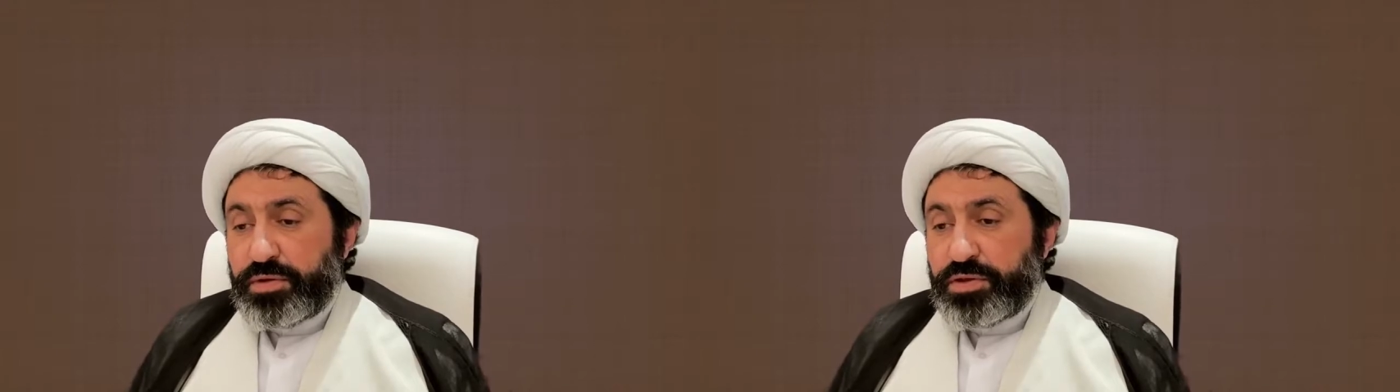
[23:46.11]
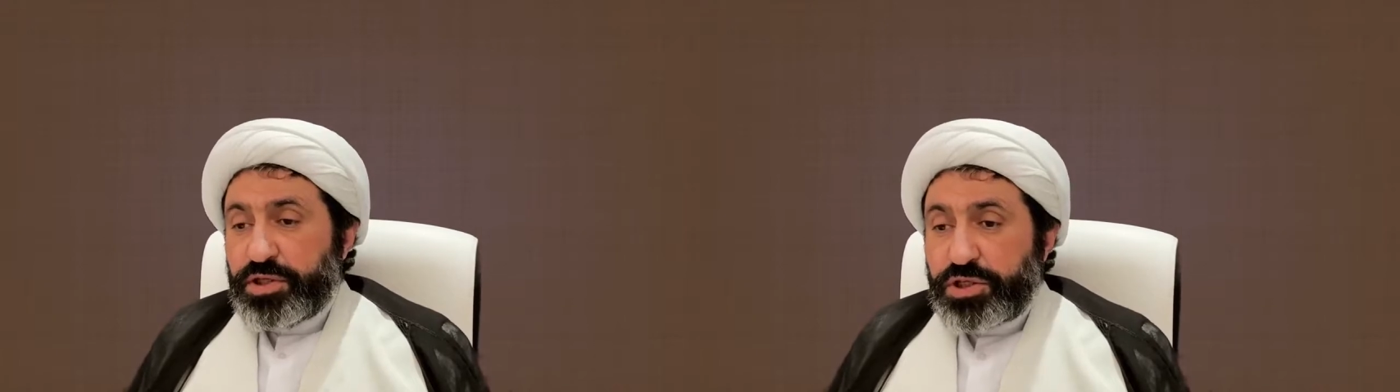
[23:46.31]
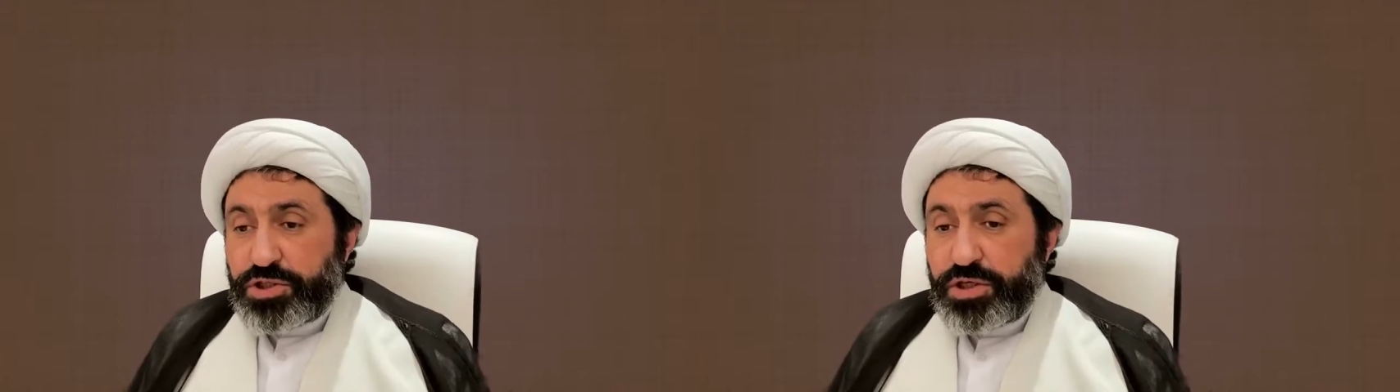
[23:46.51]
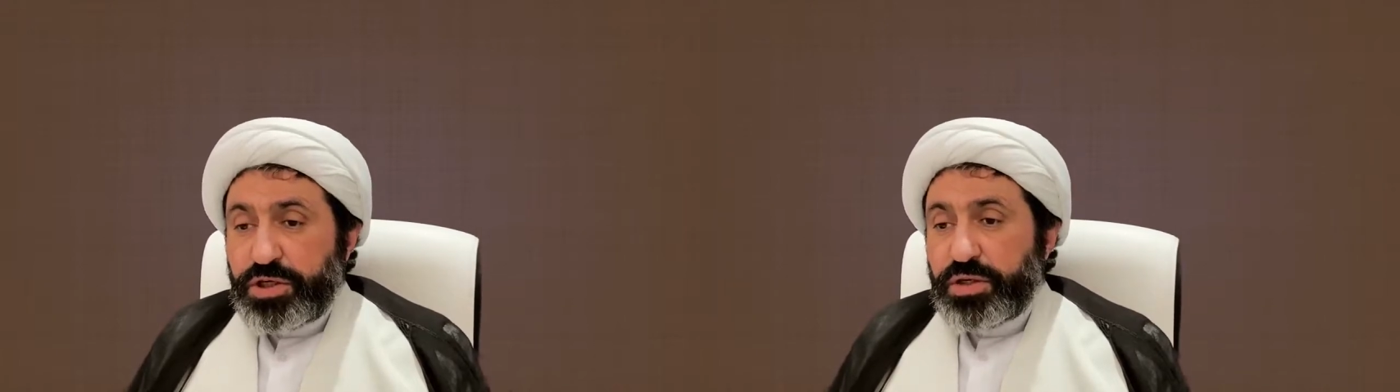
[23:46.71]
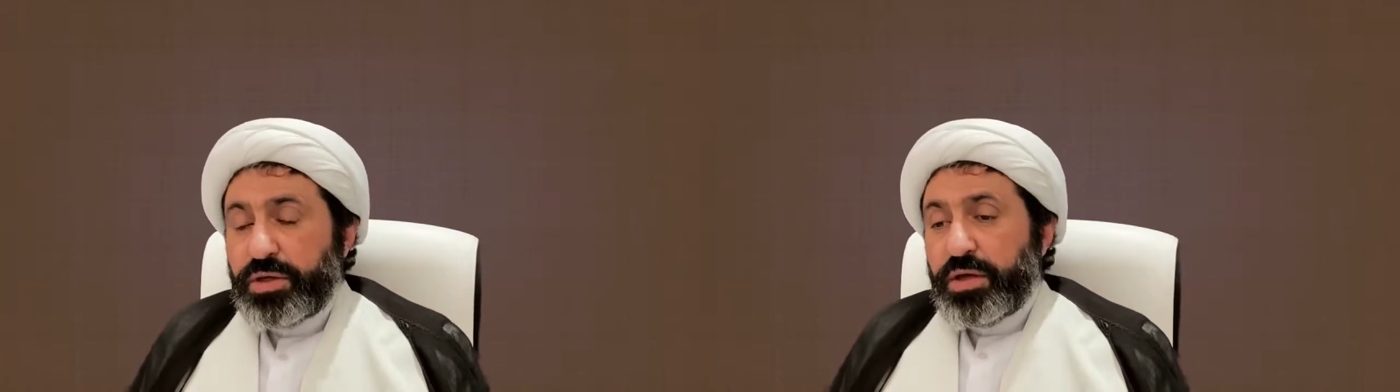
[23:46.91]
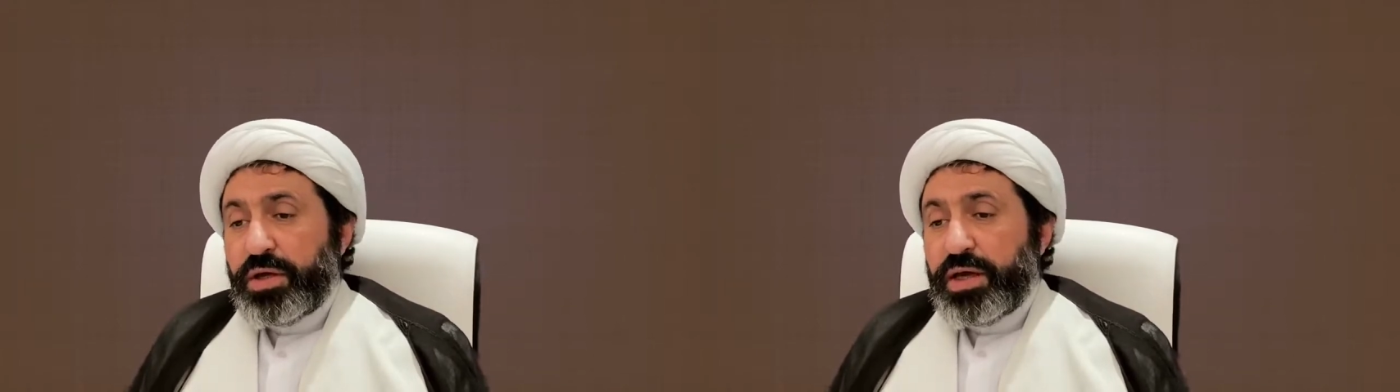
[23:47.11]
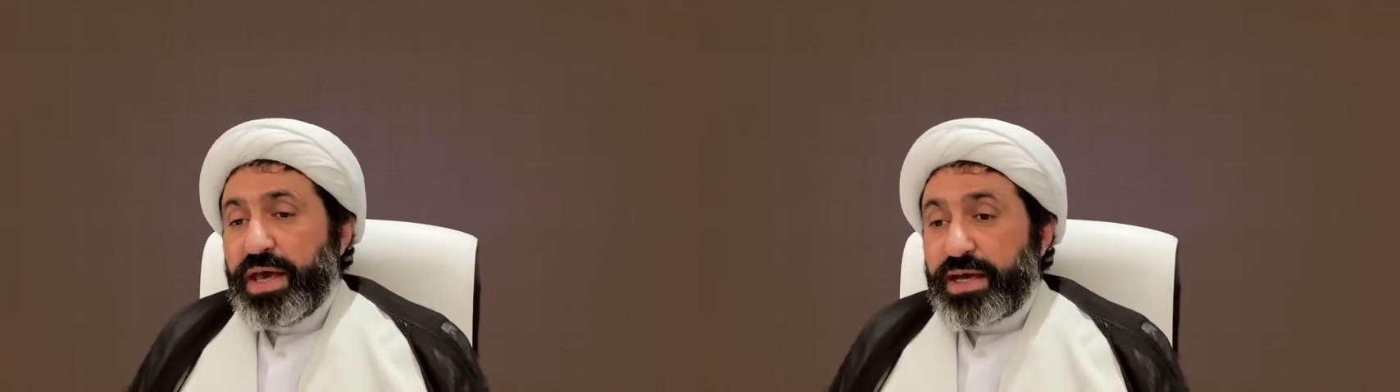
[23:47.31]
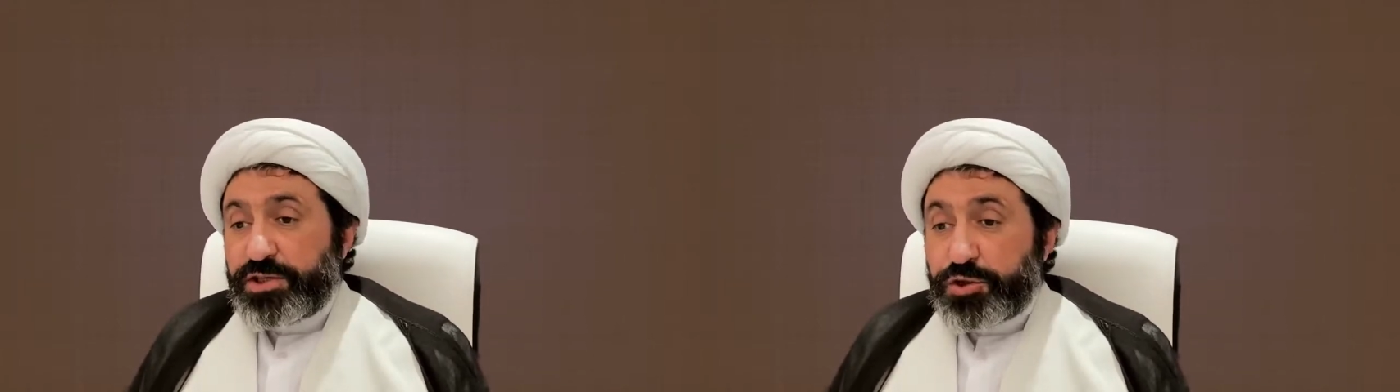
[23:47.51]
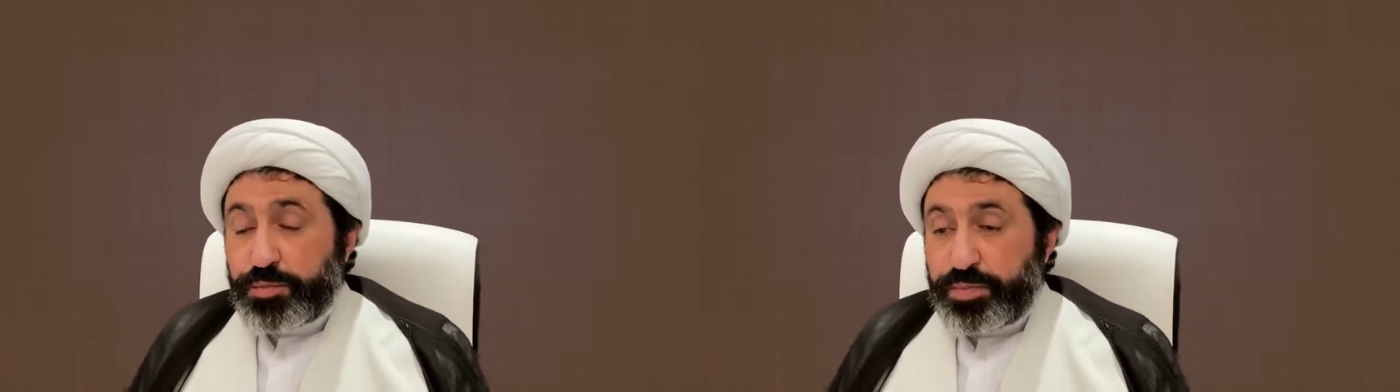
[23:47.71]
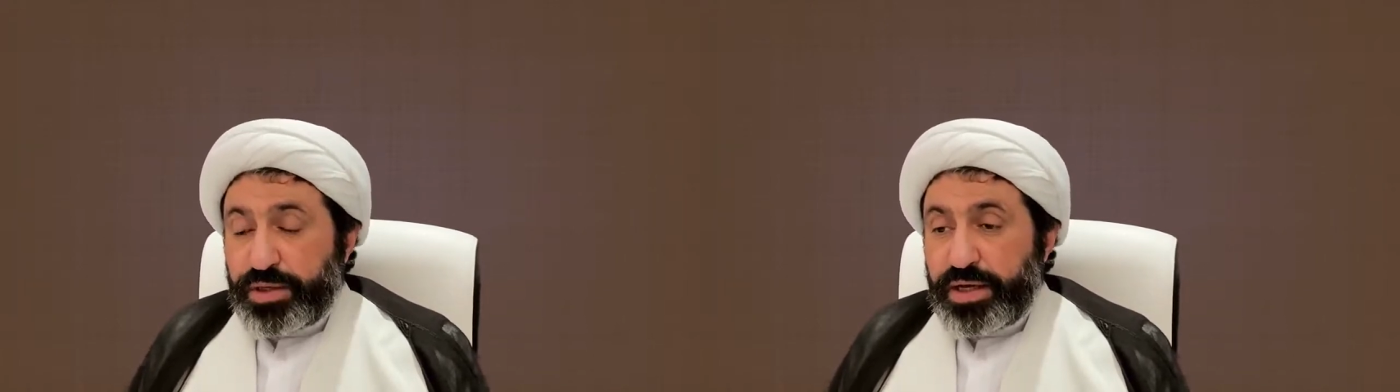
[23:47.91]
teaching,
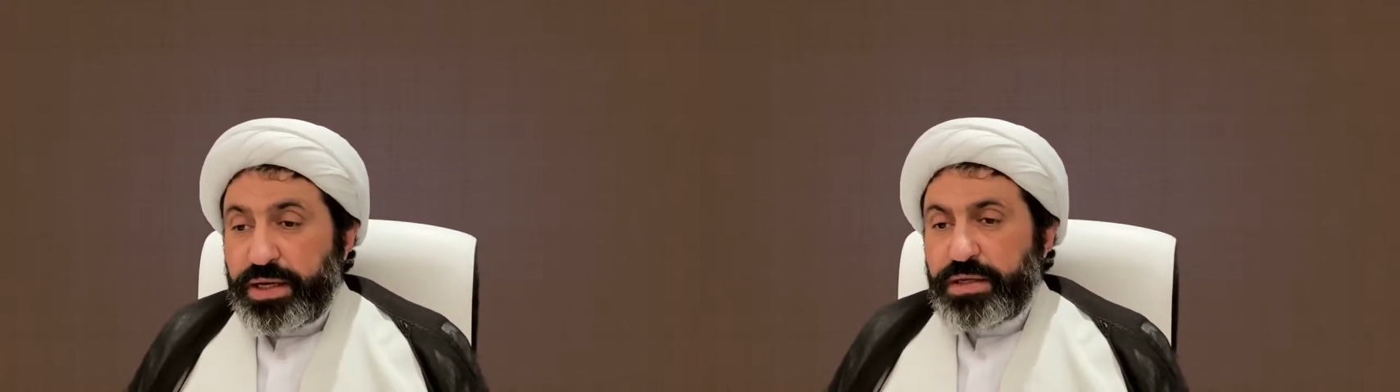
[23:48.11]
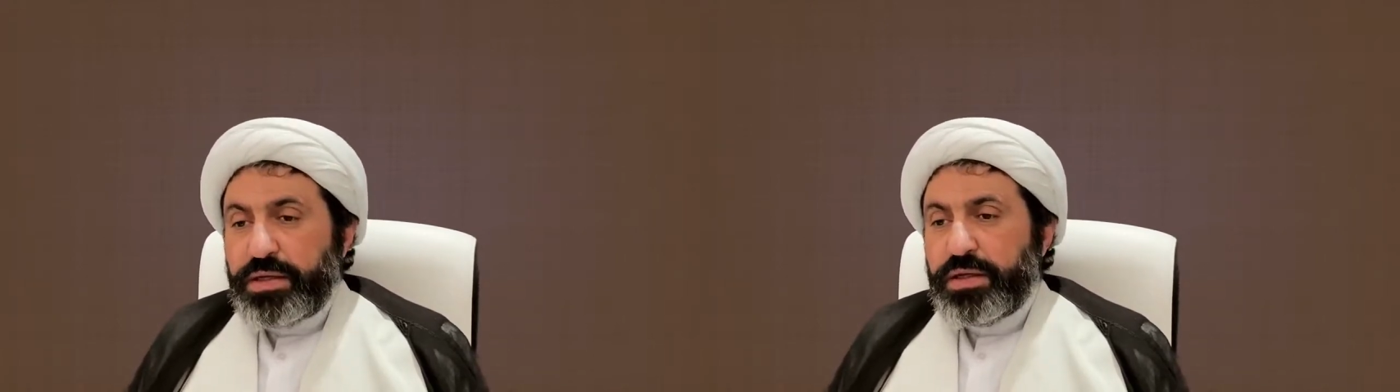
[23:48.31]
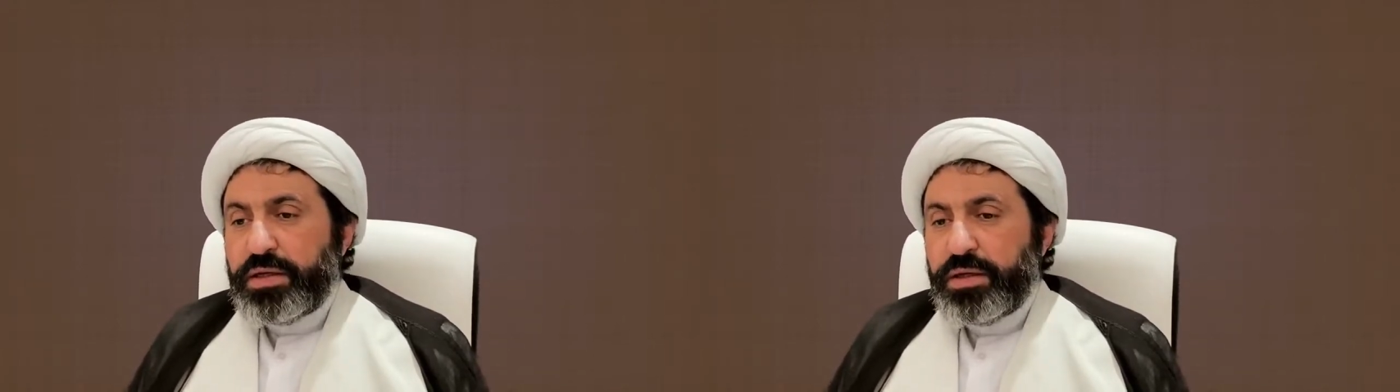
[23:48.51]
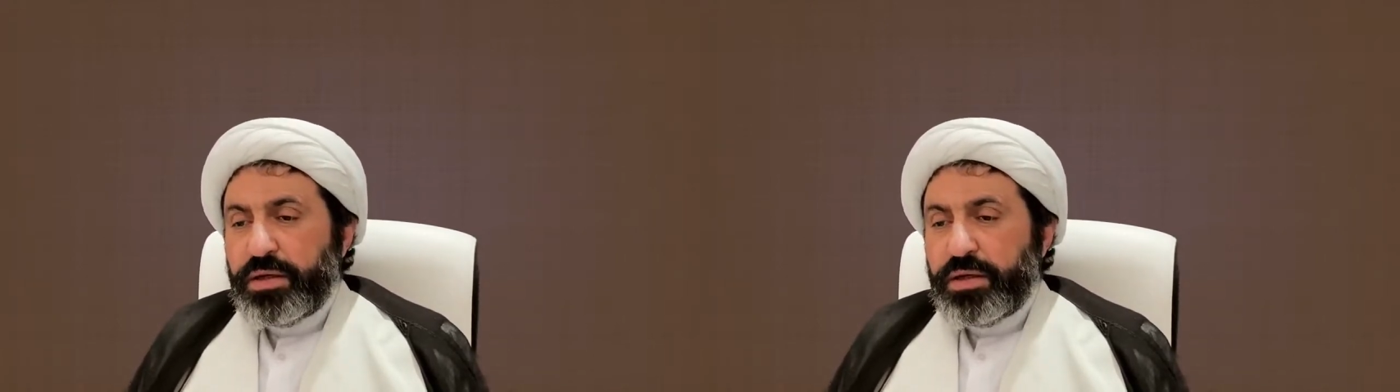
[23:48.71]
explaining.